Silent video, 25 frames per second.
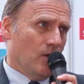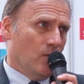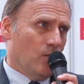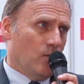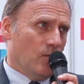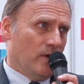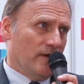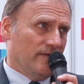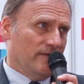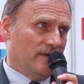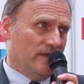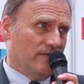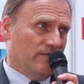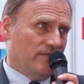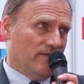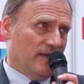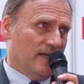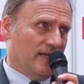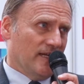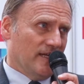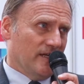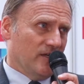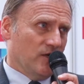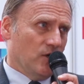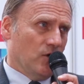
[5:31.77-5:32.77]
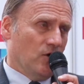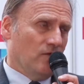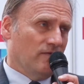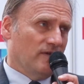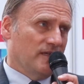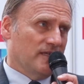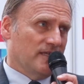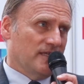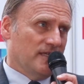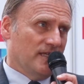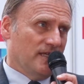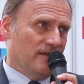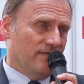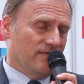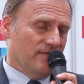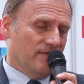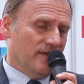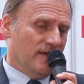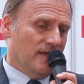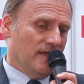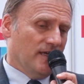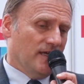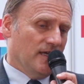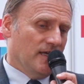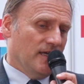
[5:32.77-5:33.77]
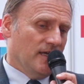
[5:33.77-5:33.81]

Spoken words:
with a very innovative